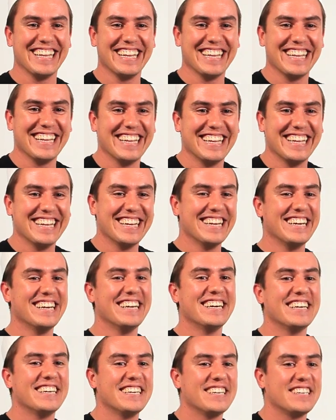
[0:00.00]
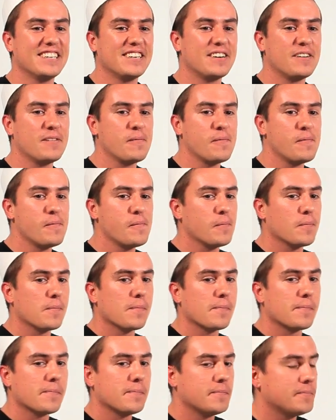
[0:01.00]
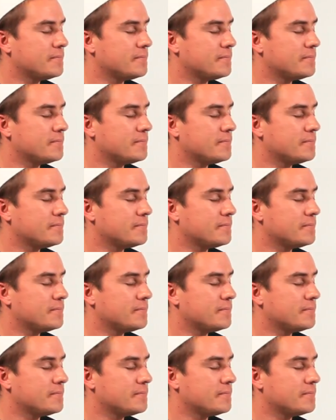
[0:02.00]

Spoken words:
This person isn't speaking.